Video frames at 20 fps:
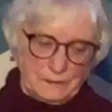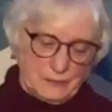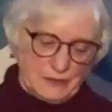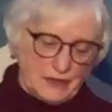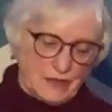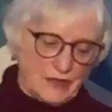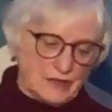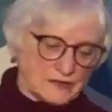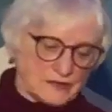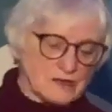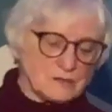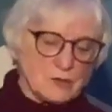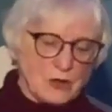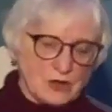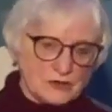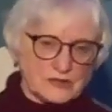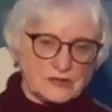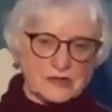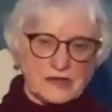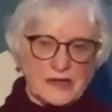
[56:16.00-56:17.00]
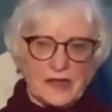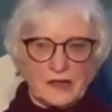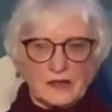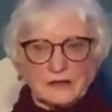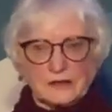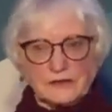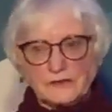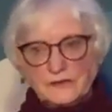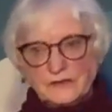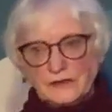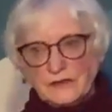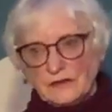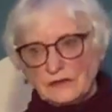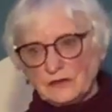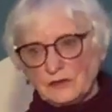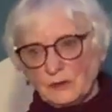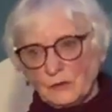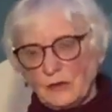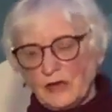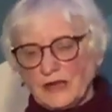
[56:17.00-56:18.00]
on a smaller scale
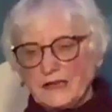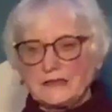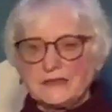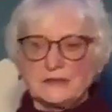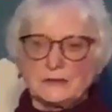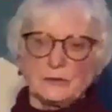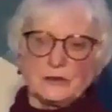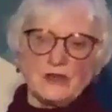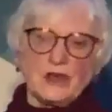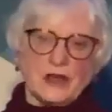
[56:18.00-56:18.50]
to what i did with